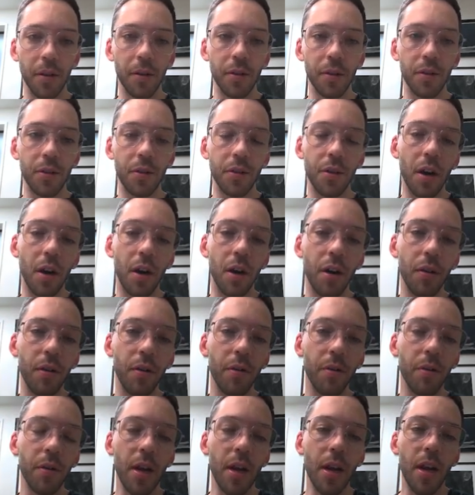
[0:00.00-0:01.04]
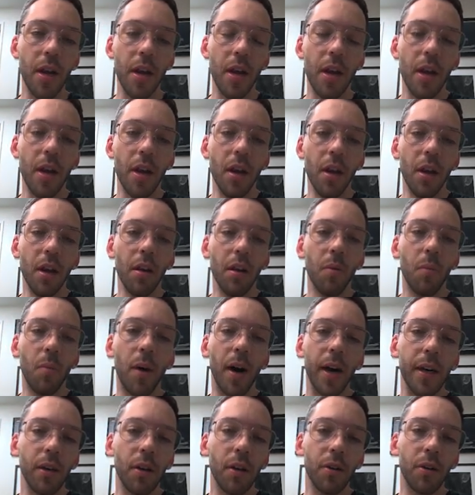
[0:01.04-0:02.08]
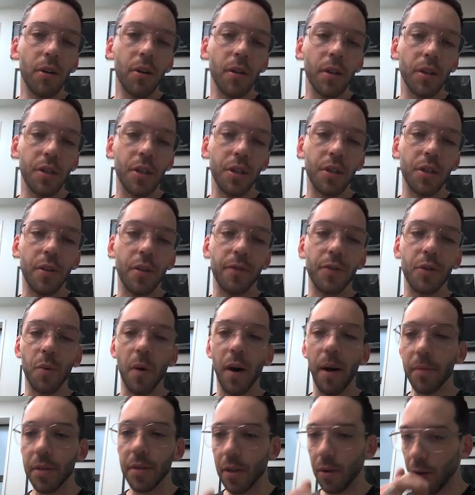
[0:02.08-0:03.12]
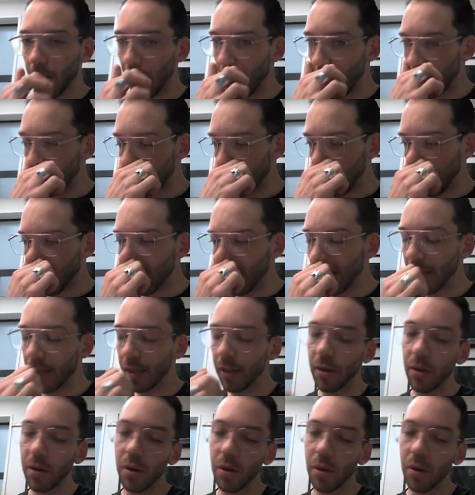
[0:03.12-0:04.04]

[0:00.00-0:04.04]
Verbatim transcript: So wide local excision of squamous cell carcinoma,